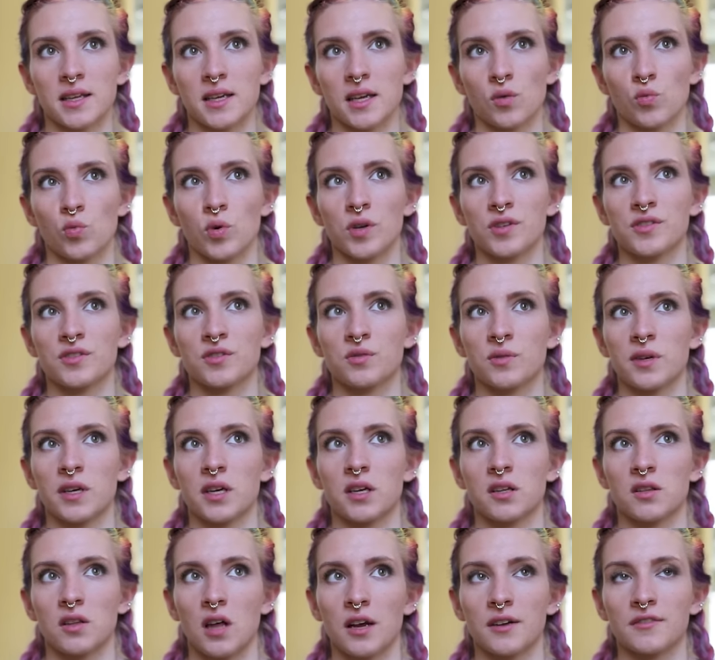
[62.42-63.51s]
I was doing
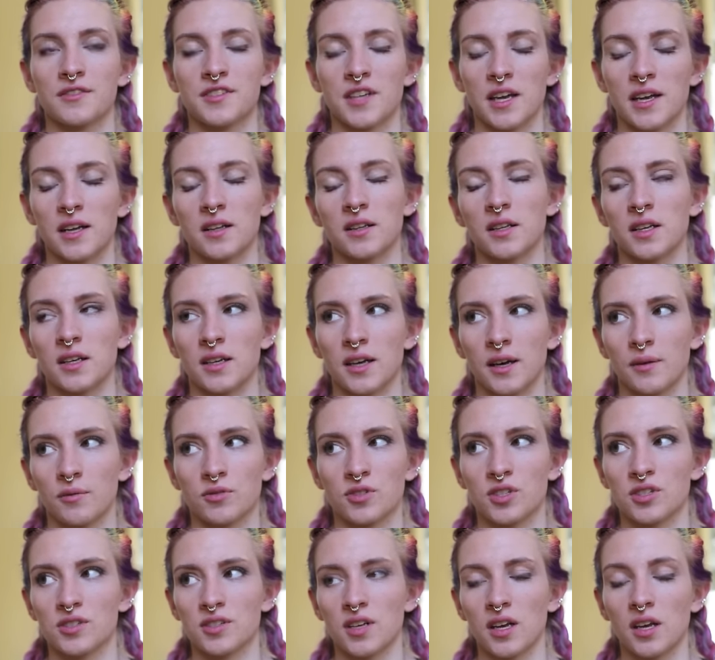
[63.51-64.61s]
a lot of cycling. I would
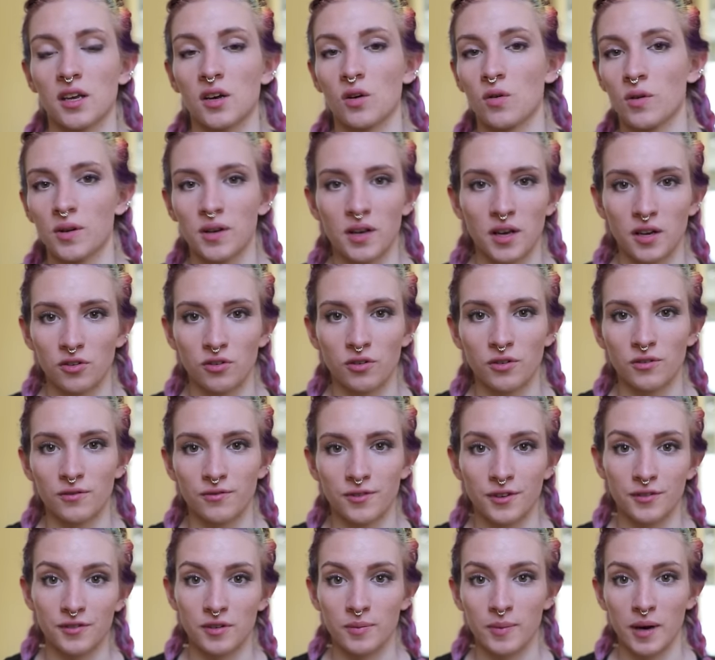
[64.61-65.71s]
just go on
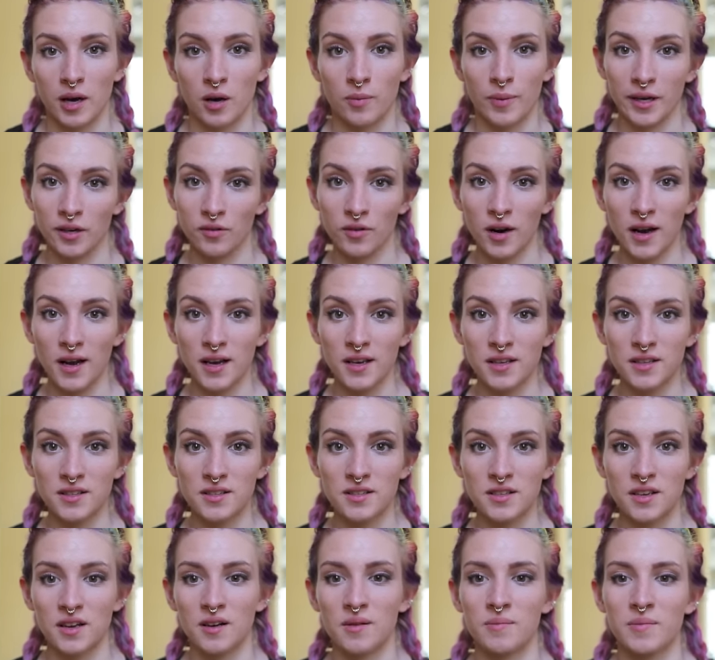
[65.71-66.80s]
150-mile bike rides
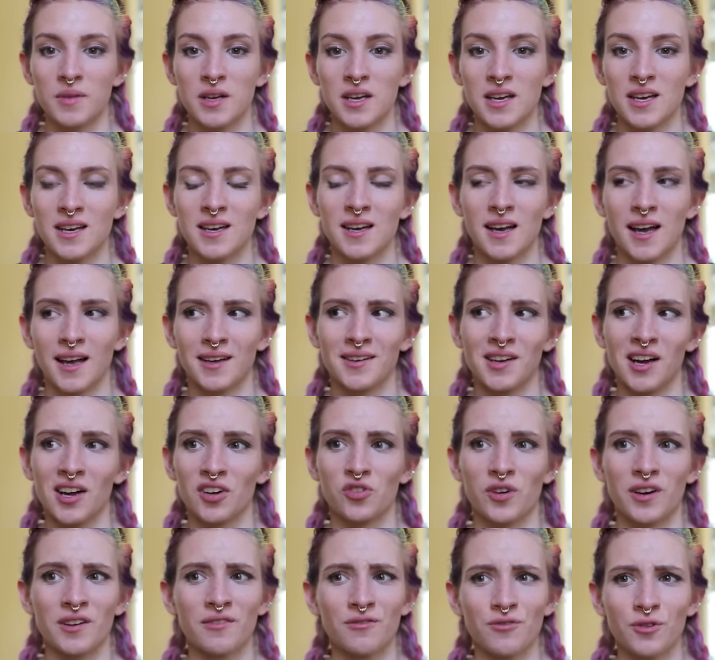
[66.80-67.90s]
and not
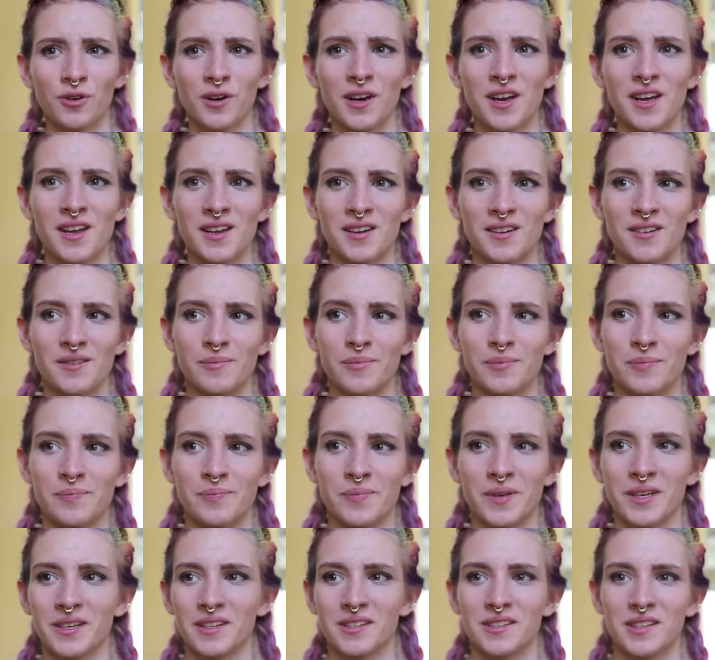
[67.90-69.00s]
train for it
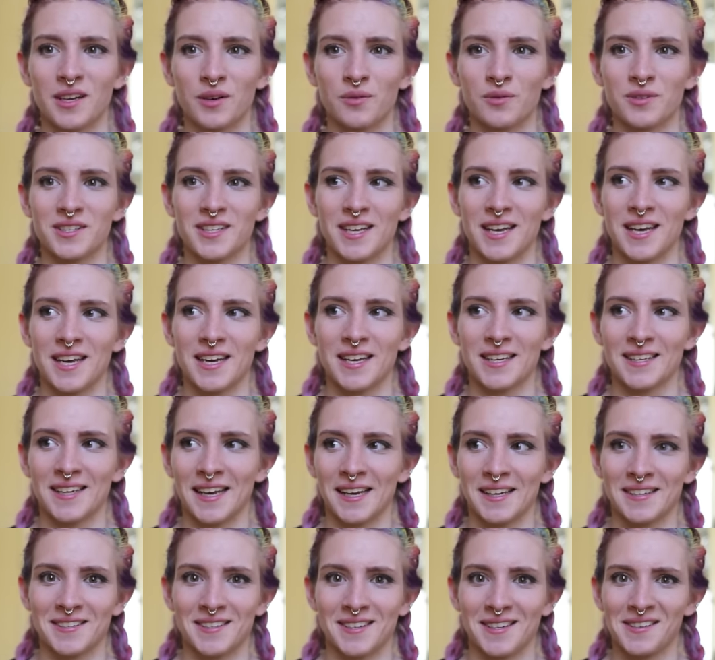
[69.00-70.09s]
because I was
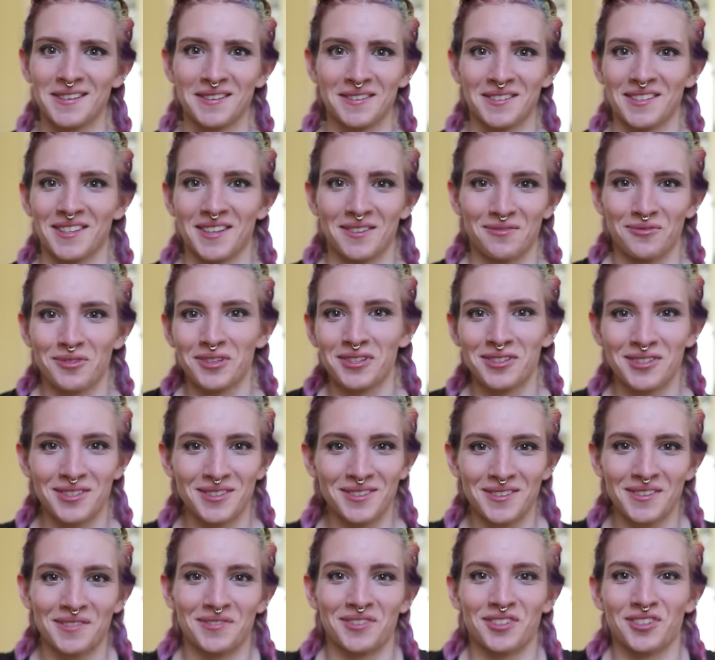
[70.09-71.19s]
19. I was like, you
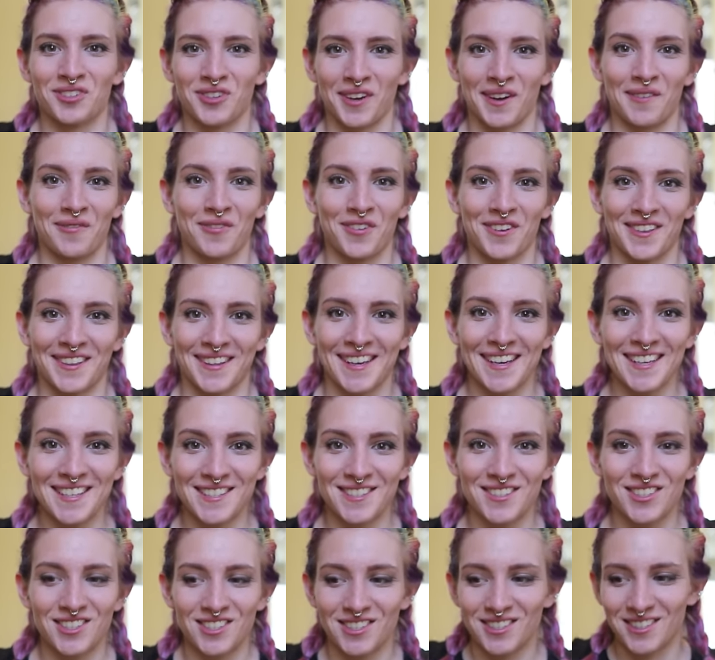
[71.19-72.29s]
don't have to train for
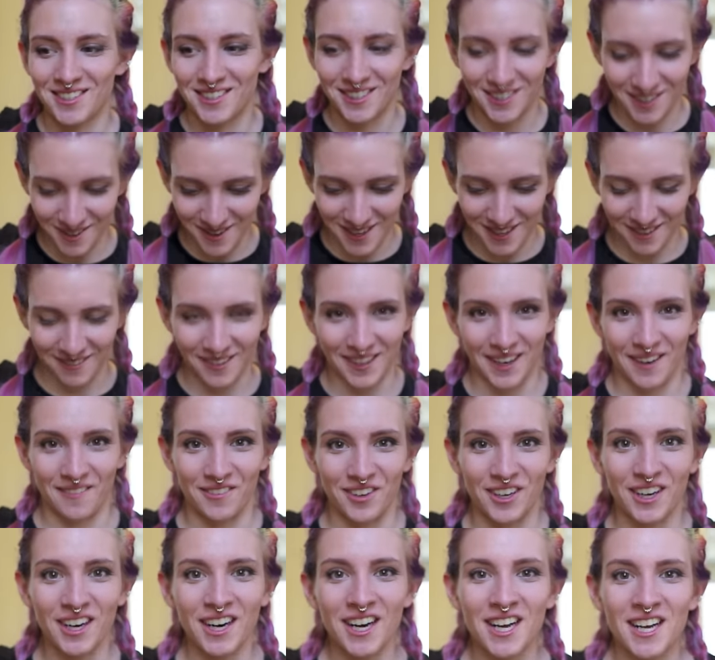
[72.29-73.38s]
things, you just do it,
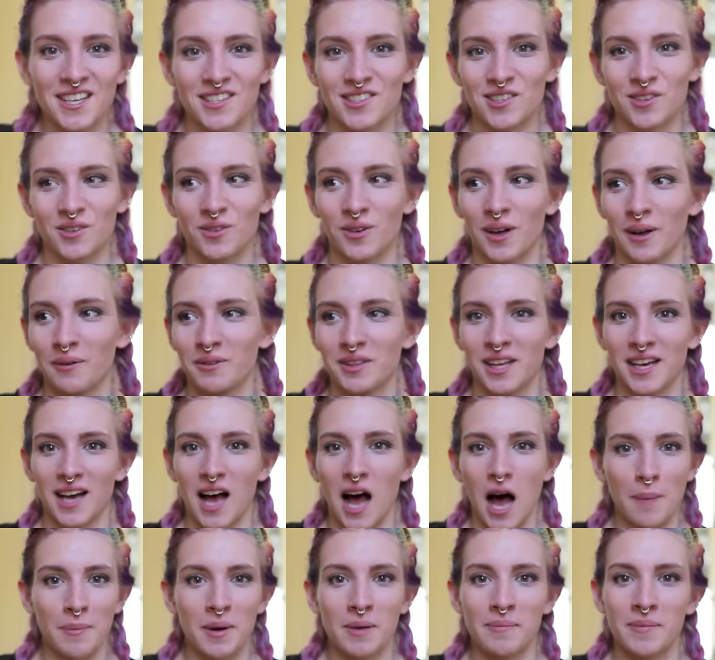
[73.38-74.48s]
whatever. So I would
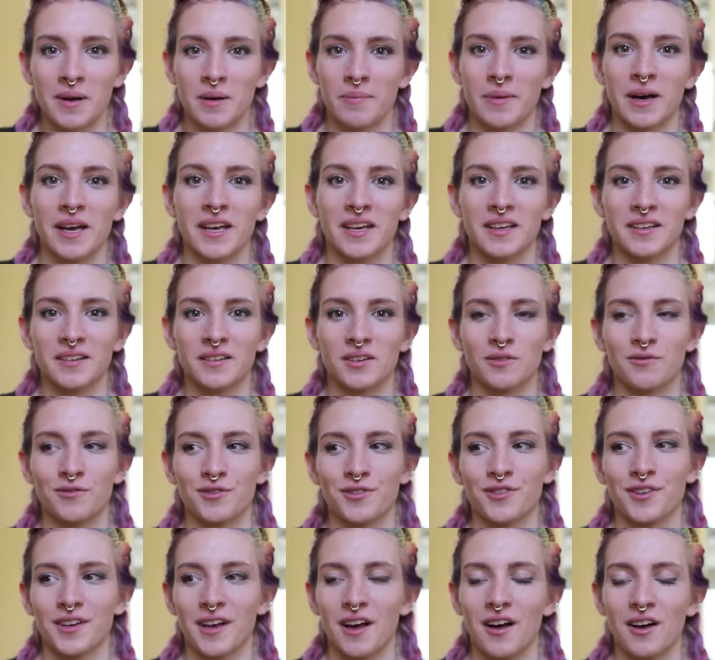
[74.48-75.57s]
hop on my bike and go for
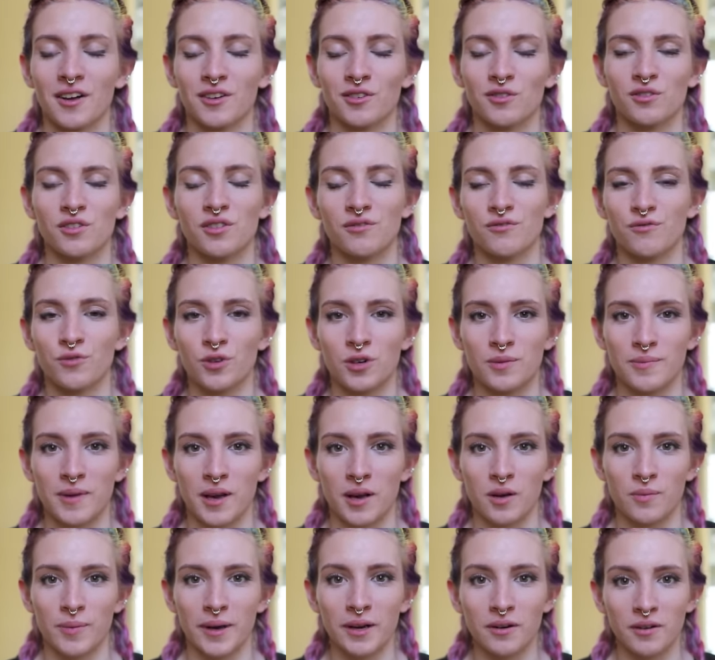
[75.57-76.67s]
these
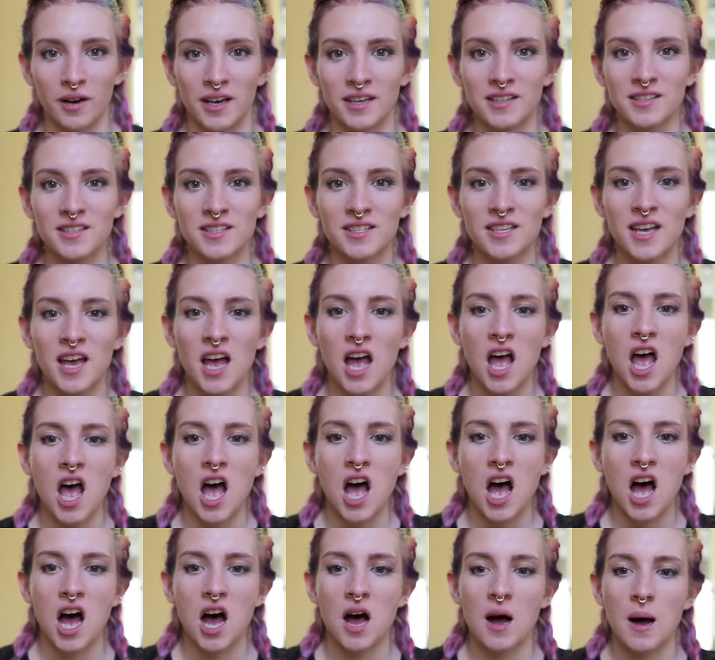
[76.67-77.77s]
140-mile bike rides.
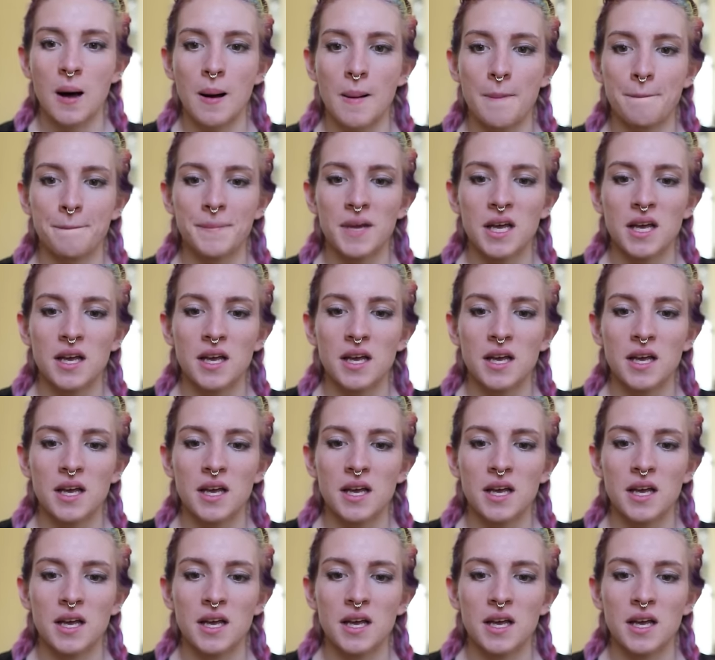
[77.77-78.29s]
And